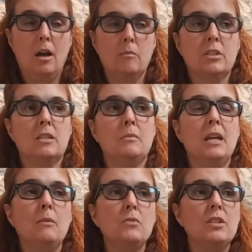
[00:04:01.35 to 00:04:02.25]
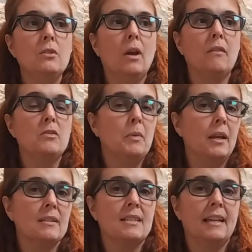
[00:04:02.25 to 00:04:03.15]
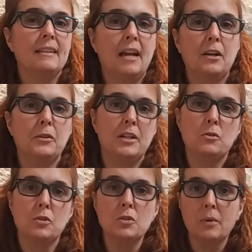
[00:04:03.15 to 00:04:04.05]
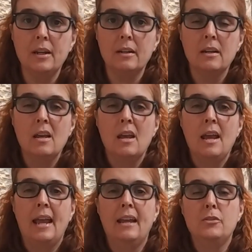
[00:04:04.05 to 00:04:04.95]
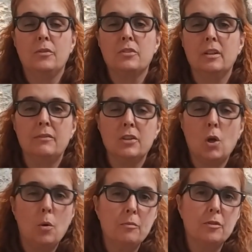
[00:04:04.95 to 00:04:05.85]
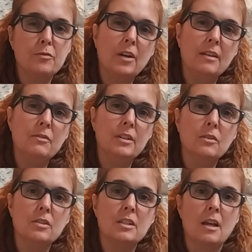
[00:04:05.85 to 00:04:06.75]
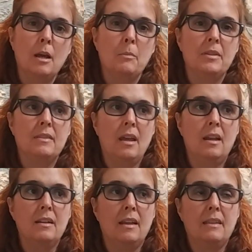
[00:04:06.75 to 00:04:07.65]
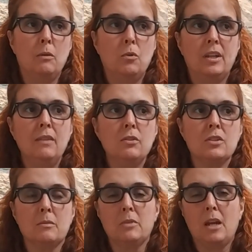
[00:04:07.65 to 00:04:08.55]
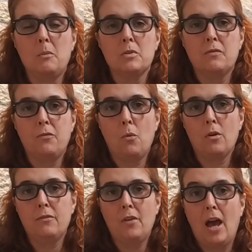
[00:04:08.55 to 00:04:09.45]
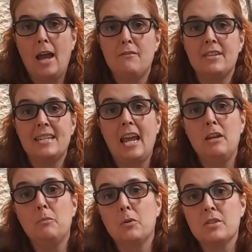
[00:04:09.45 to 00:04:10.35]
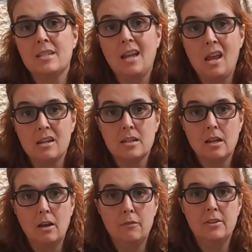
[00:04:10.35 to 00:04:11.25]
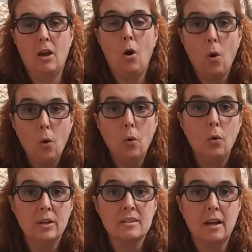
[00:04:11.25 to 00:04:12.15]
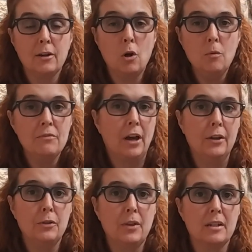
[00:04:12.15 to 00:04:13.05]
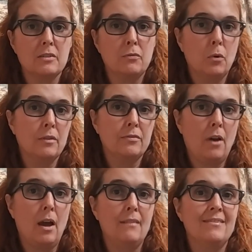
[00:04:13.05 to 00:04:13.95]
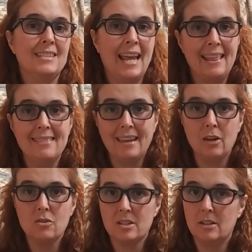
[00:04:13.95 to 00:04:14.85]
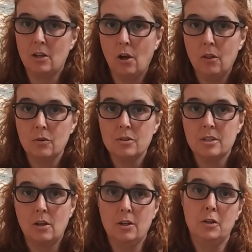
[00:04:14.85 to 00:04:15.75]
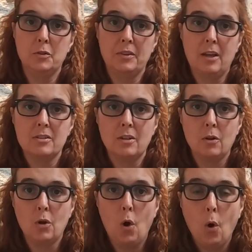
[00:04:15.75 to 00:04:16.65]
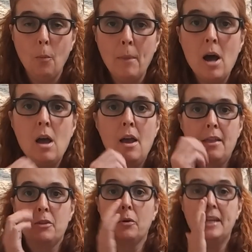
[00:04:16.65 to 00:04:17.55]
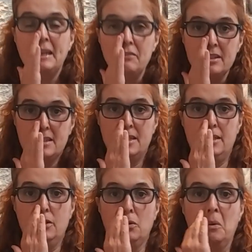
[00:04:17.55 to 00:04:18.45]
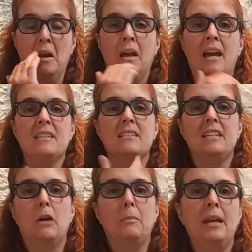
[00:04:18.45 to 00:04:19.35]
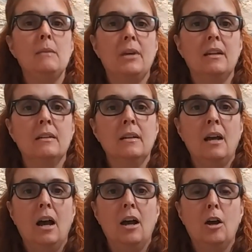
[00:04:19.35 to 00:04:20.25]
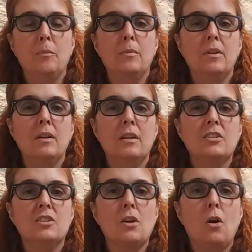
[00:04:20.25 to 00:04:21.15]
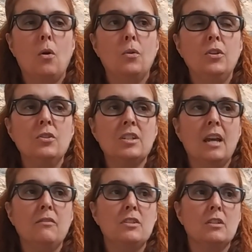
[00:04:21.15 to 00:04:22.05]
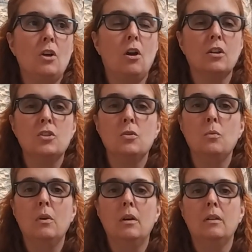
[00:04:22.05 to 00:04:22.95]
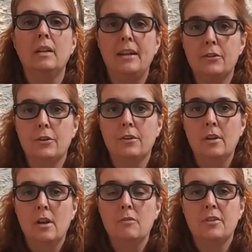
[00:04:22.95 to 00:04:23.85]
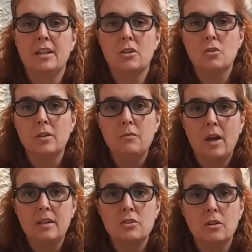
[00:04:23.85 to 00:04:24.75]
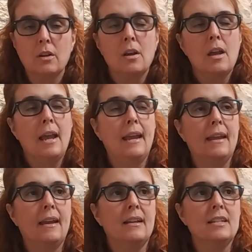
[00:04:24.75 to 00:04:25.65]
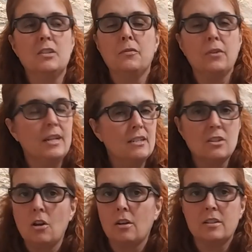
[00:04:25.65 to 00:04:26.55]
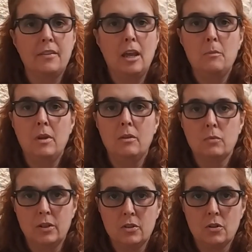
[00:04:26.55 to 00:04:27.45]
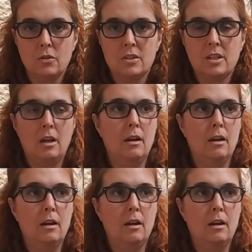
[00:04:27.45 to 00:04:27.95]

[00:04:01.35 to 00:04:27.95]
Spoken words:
Sometimes you have to pay a slightly higher interest rate and you have to live in the home for 5 years, but then they will give you sometimes 4, 5, 10% of the whole entire home value. That's $4, $5, $10,000 on a $100,000 home. They'll give it to you as a down payment. So you just have to talk to a lender, financial advisor, and it's free to talk to them and realtors.